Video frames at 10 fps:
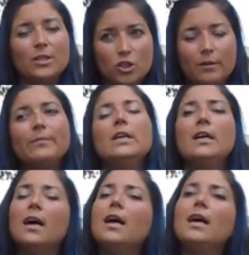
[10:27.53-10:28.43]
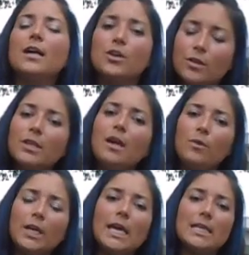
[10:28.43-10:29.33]
Sure. Uh, currently, I
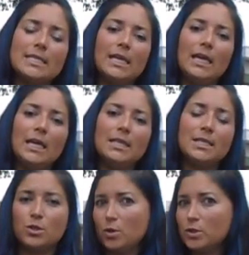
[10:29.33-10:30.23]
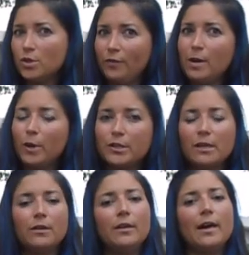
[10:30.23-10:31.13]
work as a Cicerone certified
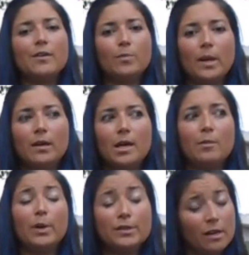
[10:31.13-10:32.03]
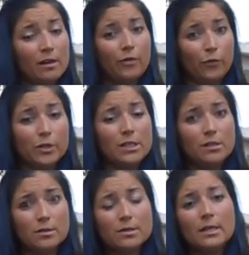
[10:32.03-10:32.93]
bartender. I've been bartending for 14
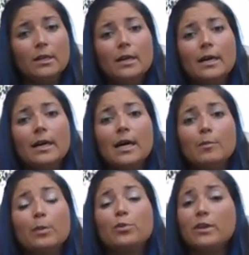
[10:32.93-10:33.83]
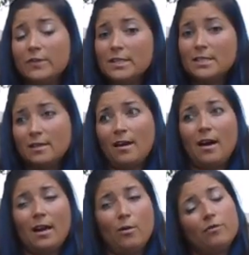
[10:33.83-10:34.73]
years. Um, previous to
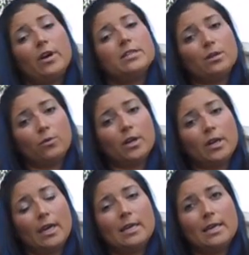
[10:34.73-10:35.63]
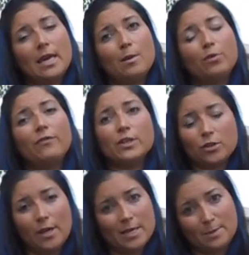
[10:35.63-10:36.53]
that, however, I did work in a
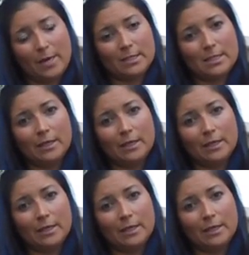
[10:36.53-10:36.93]
professional aspect.